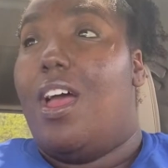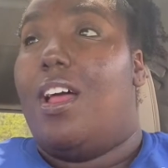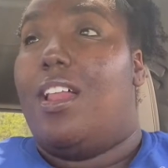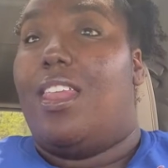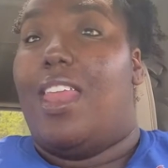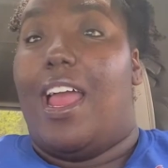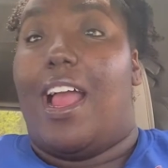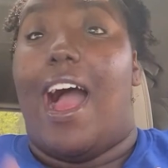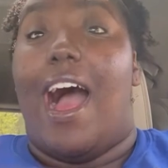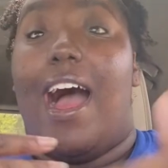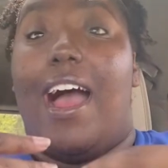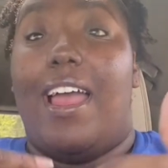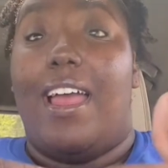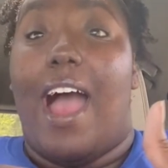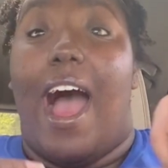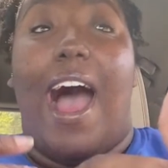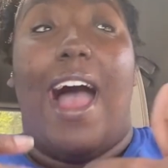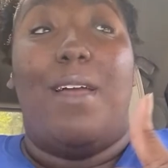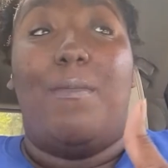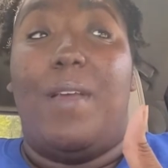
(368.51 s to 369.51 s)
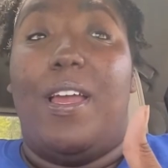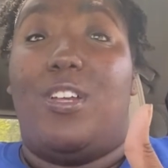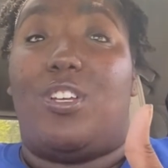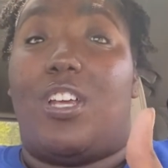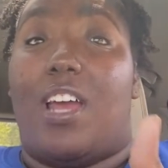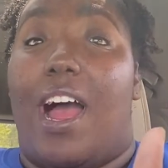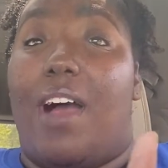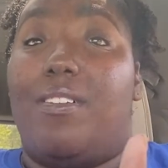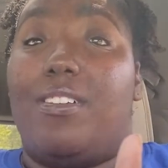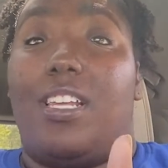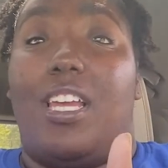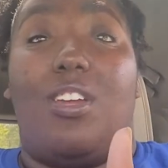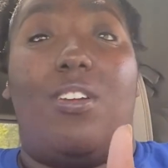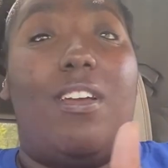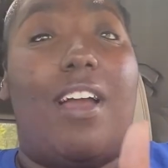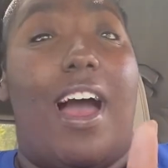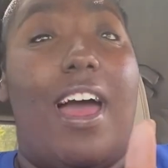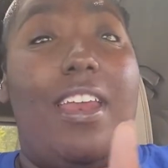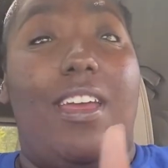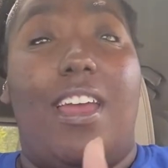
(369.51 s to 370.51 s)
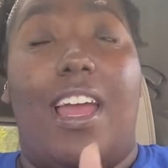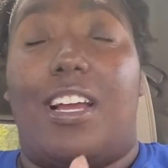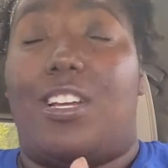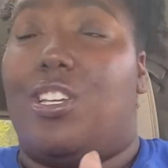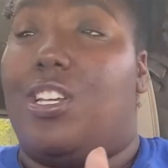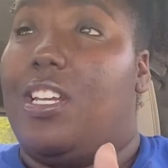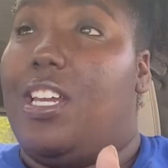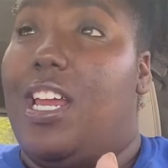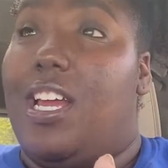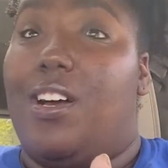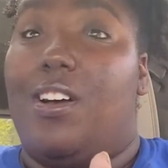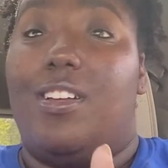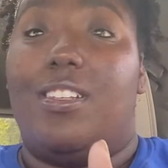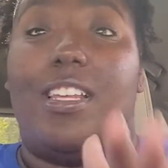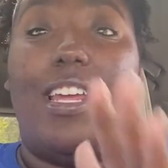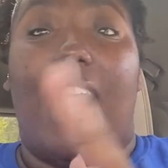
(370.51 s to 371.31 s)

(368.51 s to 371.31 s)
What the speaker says: Like I made sure, I was like, you got any extra deals?